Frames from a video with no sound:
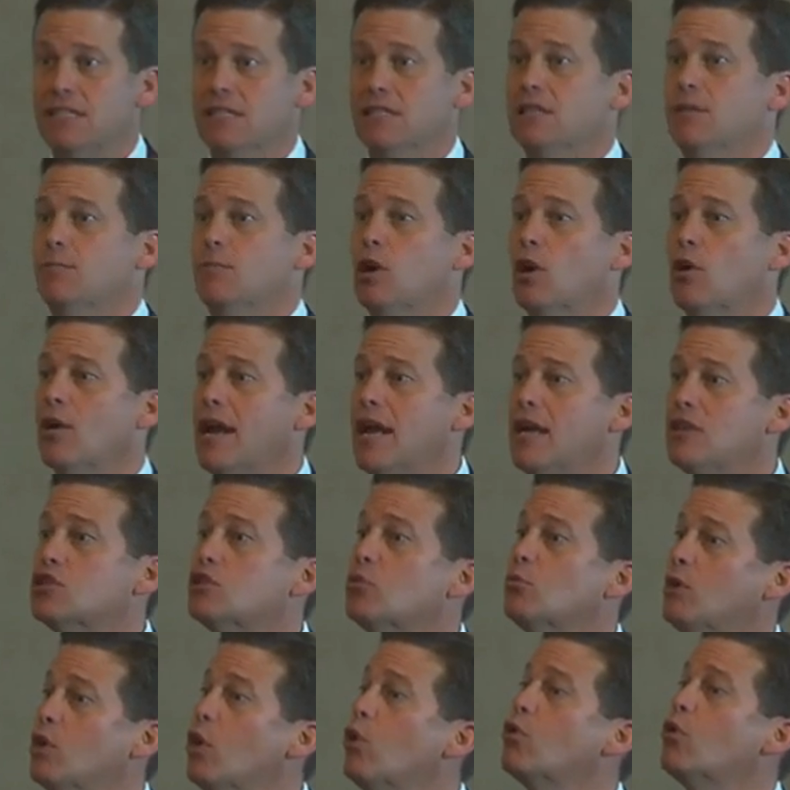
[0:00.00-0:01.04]
system in our head
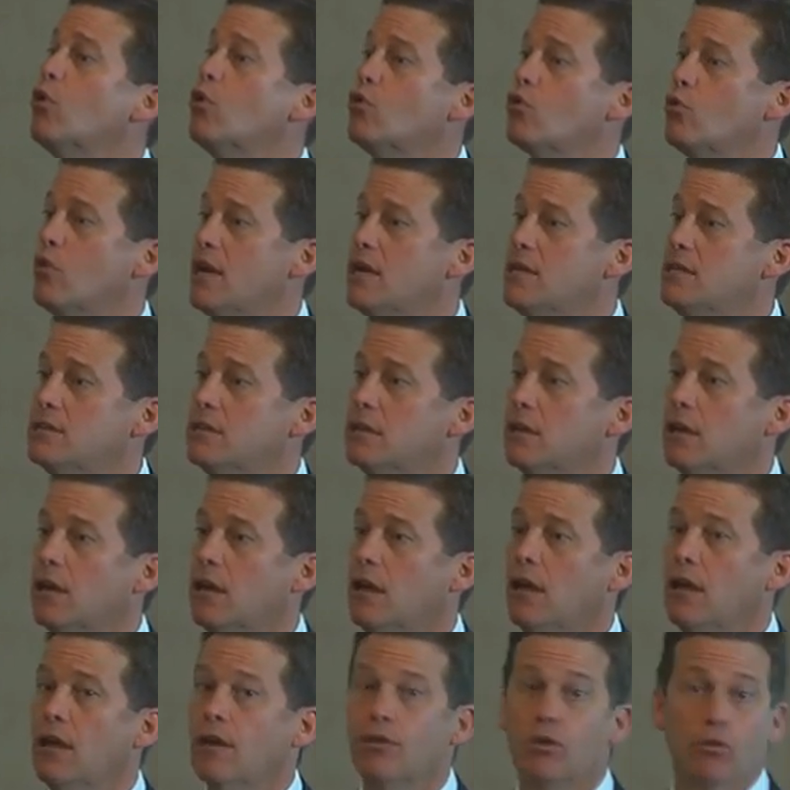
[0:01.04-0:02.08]
so we don't go crazy.
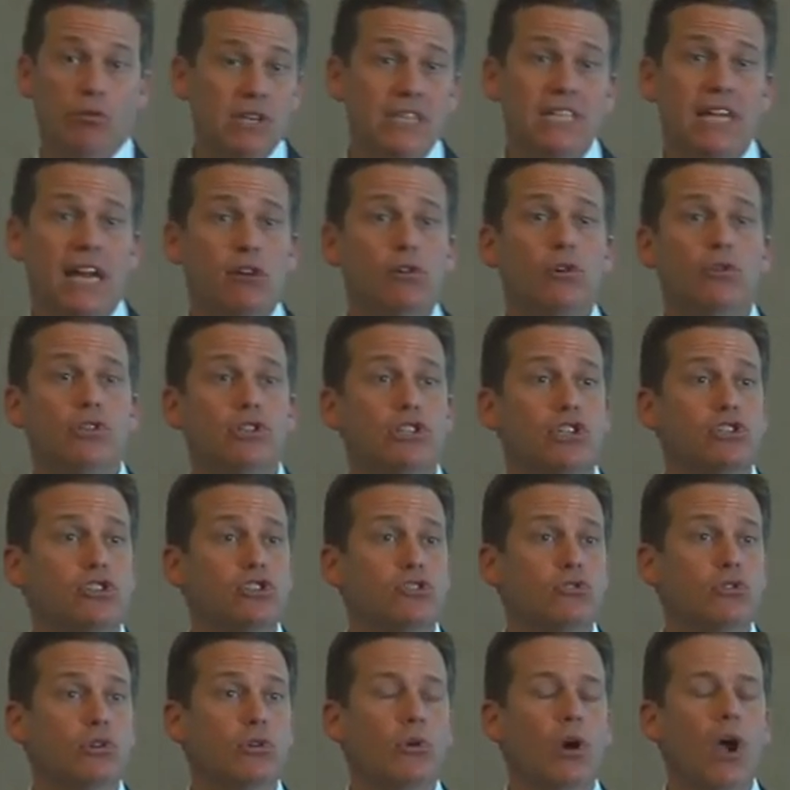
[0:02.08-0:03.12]
The reason I know this is
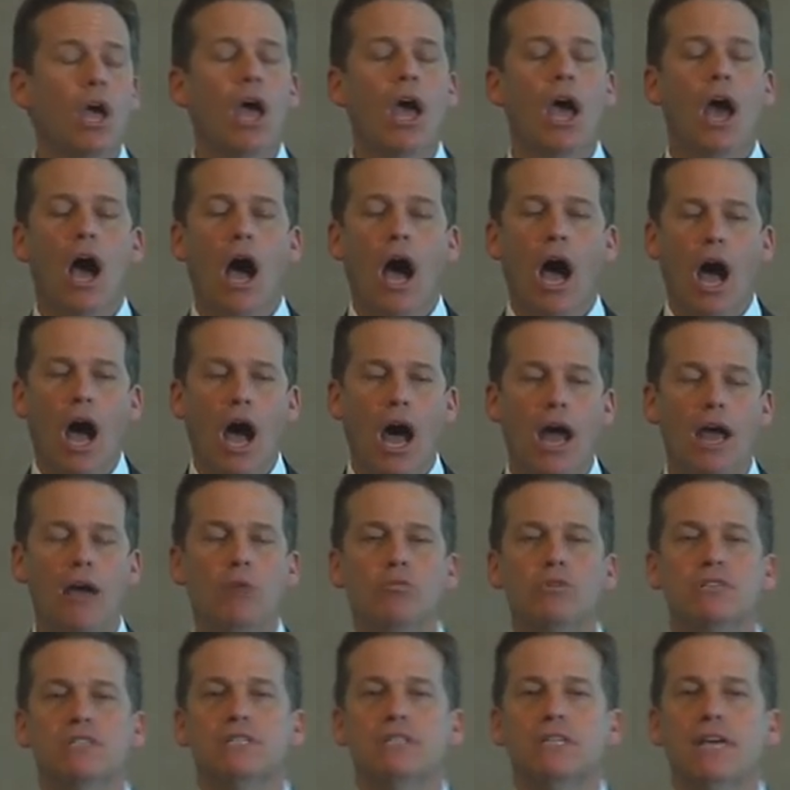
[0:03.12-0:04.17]
true, I
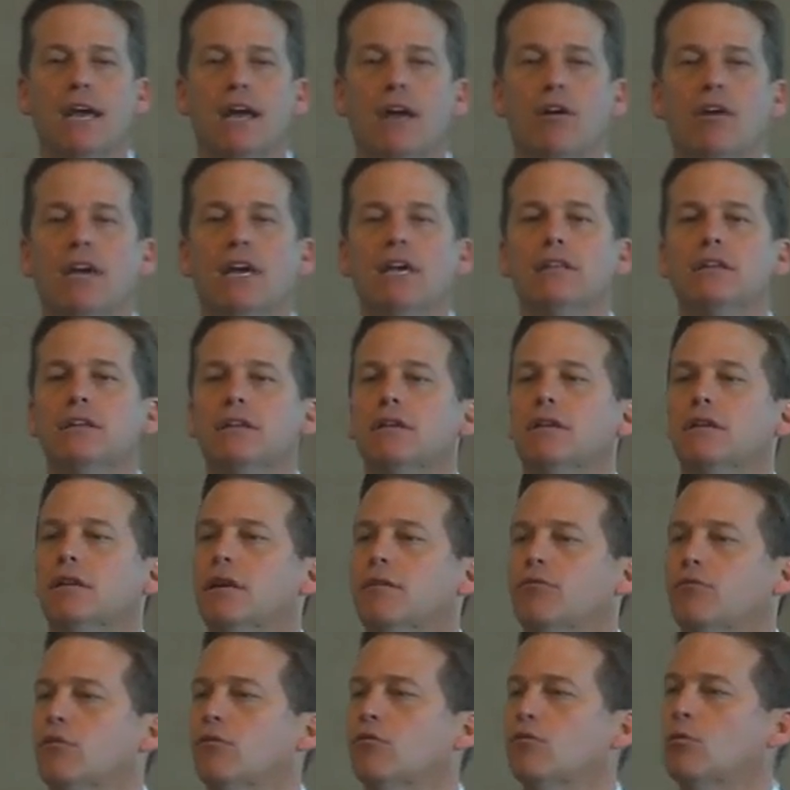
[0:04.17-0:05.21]
was there in the delivery